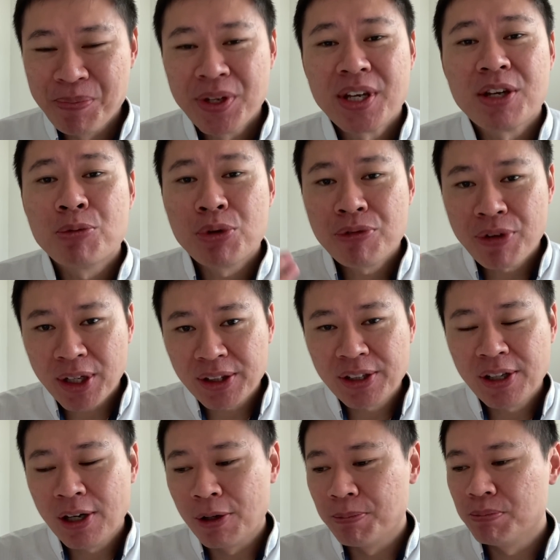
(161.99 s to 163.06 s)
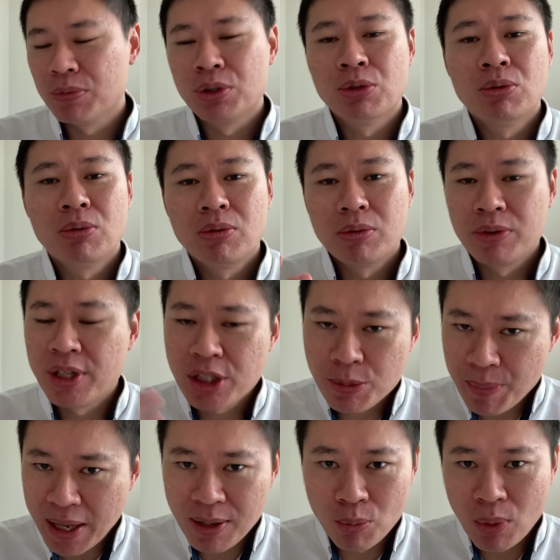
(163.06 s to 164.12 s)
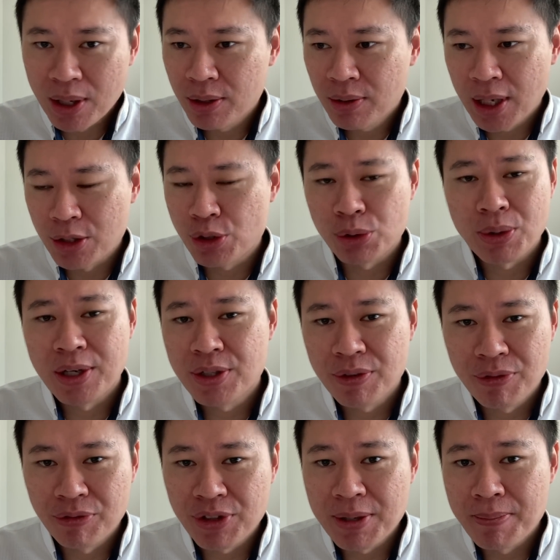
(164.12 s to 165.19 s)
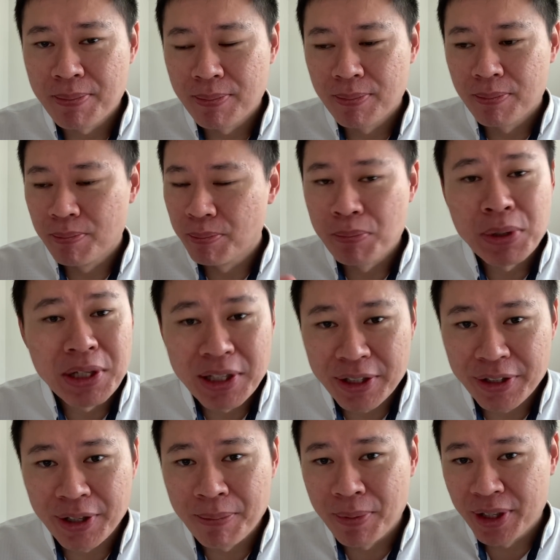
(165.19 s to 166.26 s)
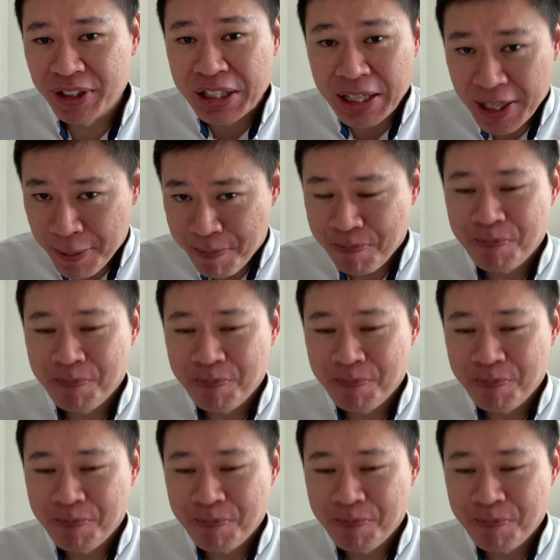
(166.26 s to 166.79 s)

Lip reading: If we factor out, they spend 100 to 150 million a day,